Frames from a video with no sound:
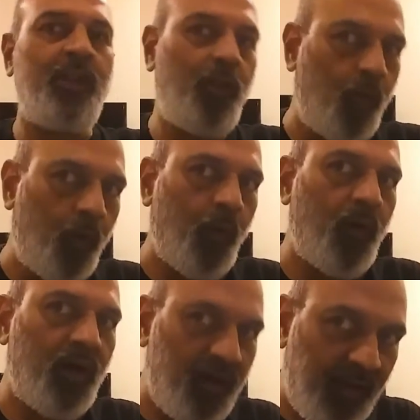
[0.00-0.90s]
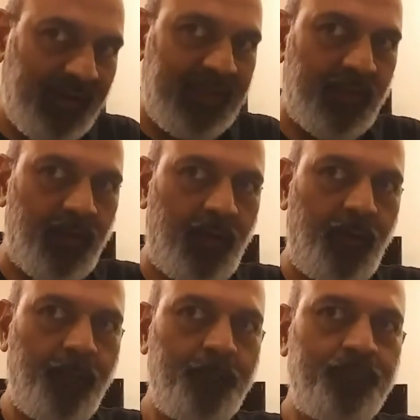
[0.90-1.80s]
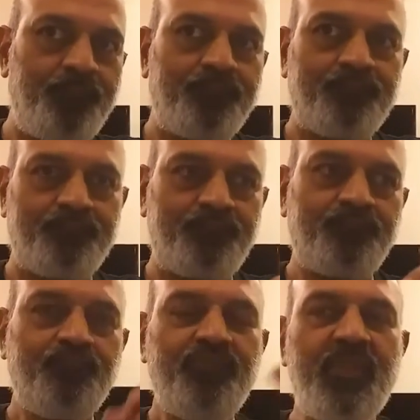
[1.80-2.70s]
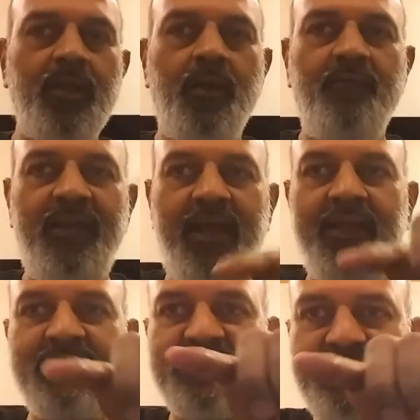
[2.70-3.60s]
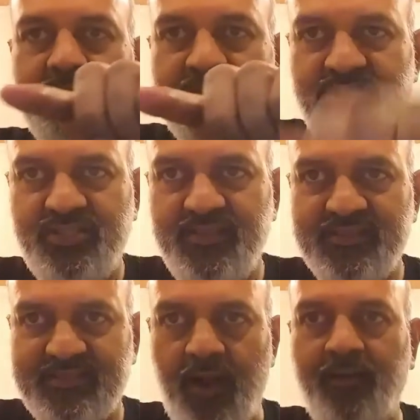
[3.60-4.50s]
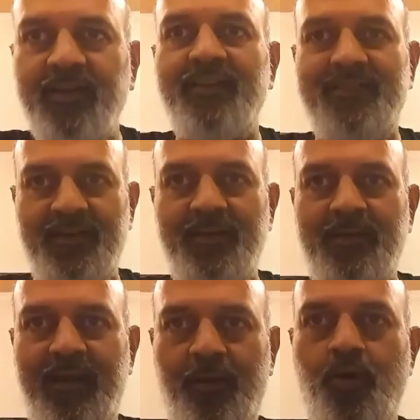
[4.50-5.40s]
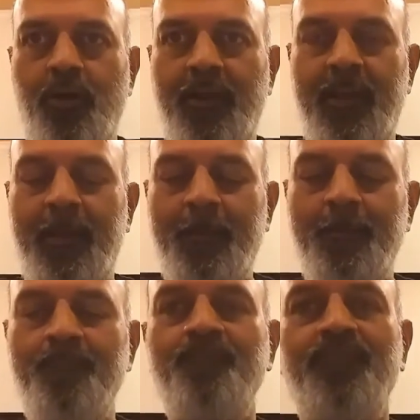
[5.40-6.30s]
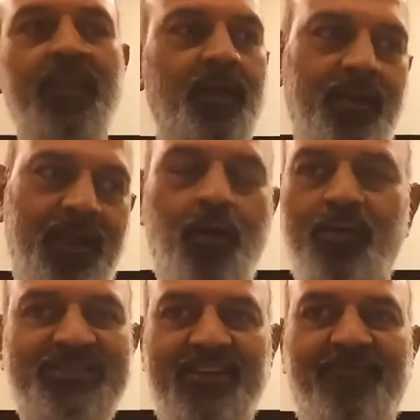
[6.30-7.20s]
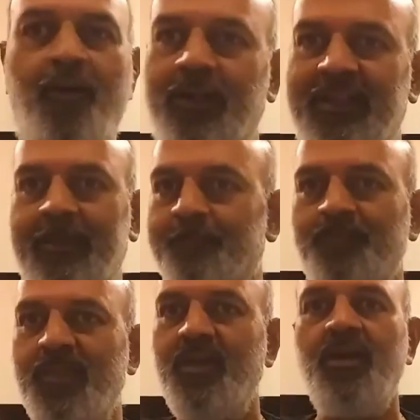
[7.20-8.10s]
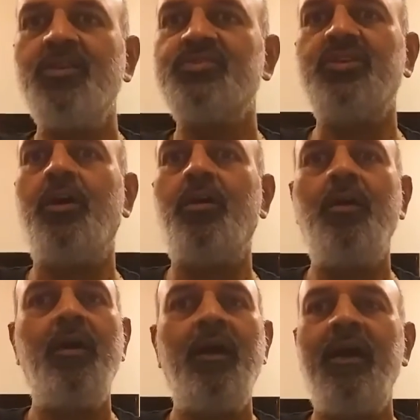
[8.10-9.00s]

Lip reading: low earlier when I started the recording. Now it's at 40. So